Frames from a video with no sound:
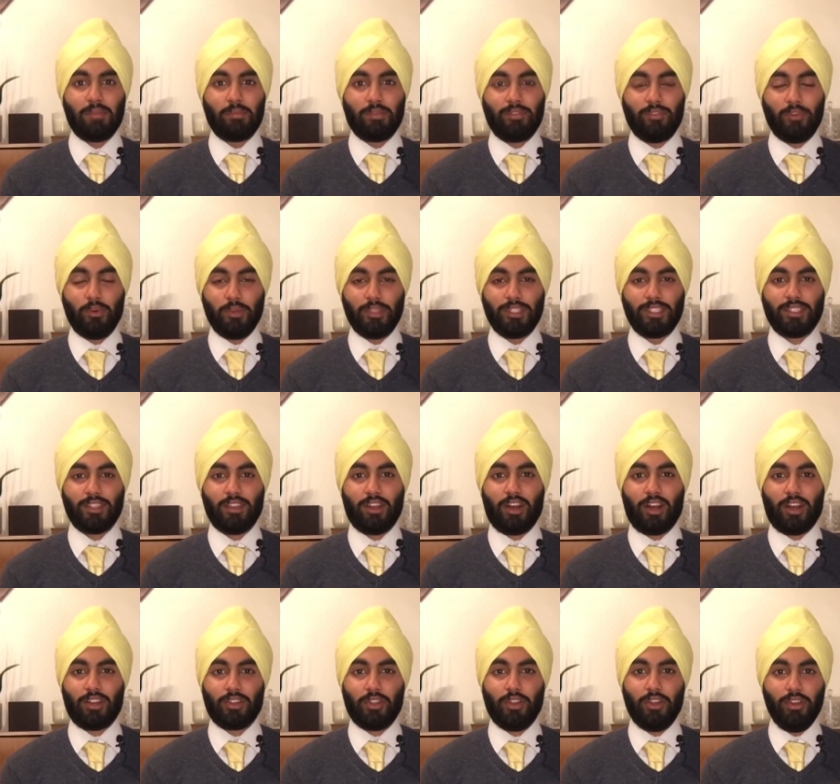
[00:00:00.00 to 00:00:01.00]
Before we start,
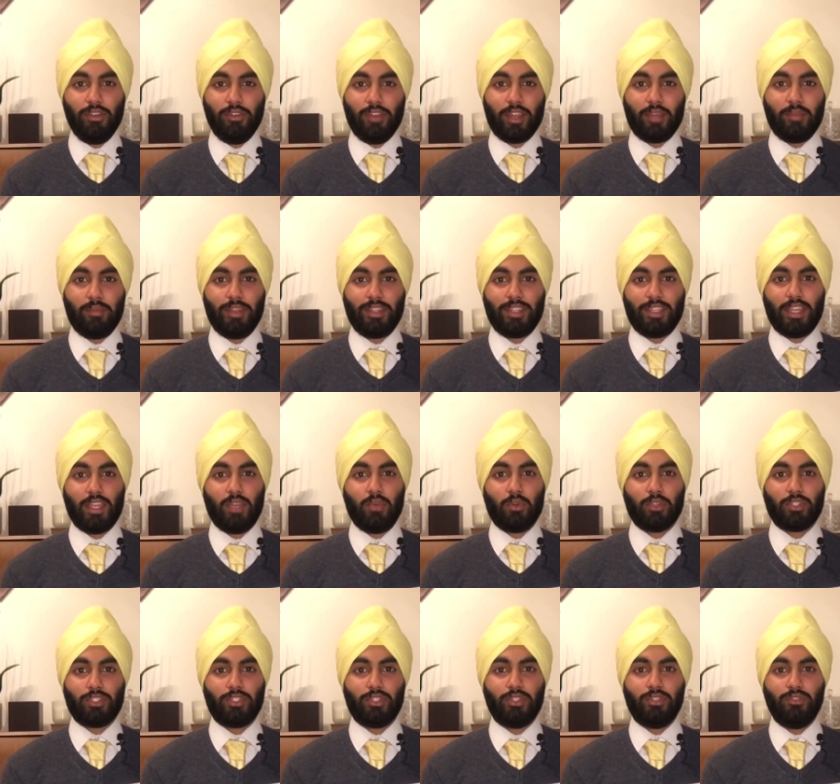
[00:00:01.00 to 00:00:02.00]
I'd highly recommend that you
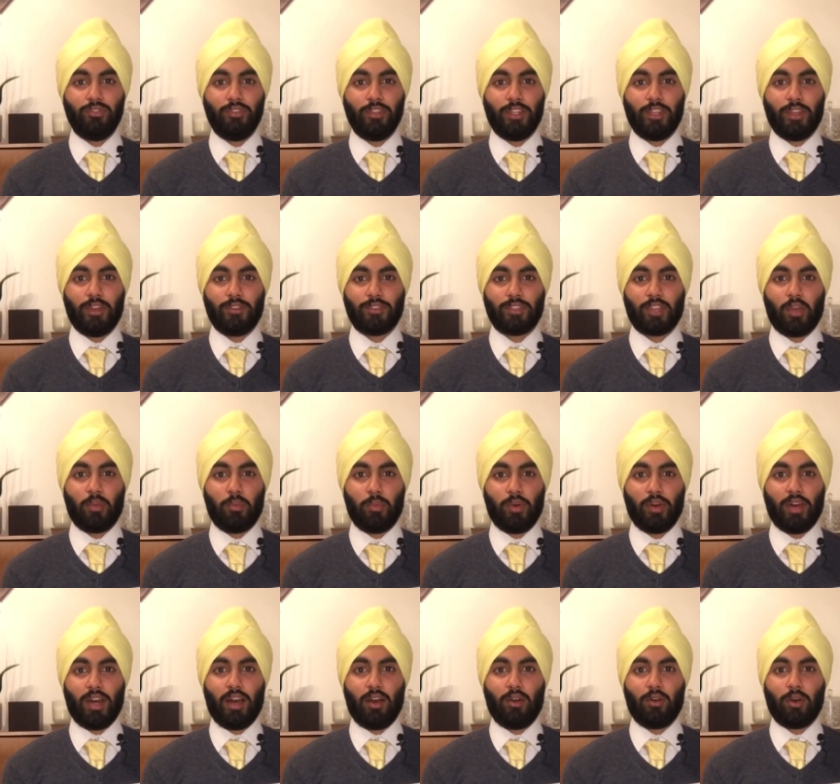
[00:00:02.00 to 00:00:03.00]
watch two videos I
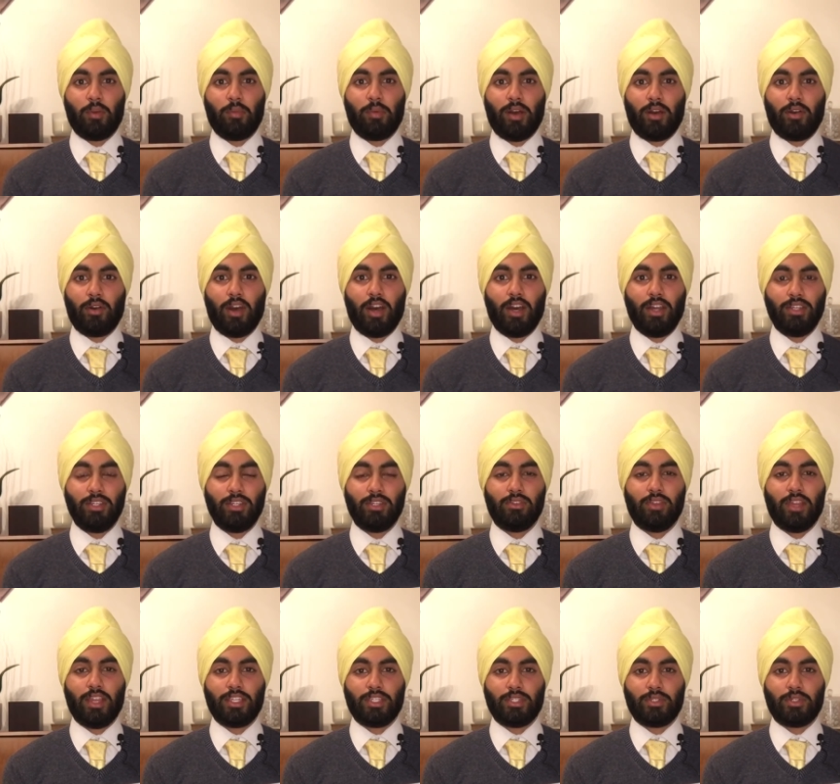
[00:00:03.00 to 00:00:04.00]
put out about
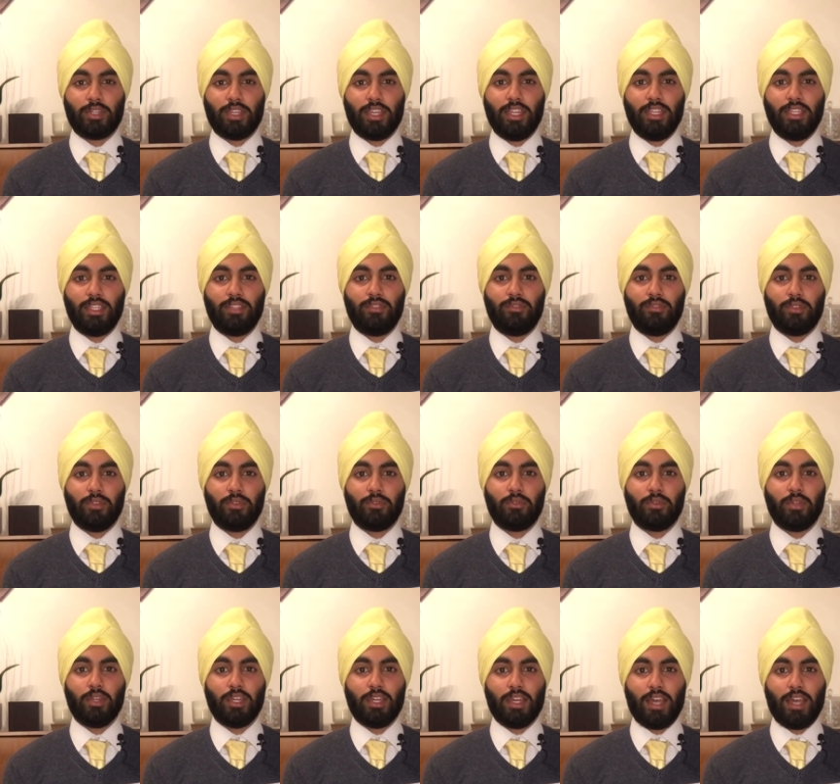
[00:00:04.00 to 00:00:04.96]
undergraduate interview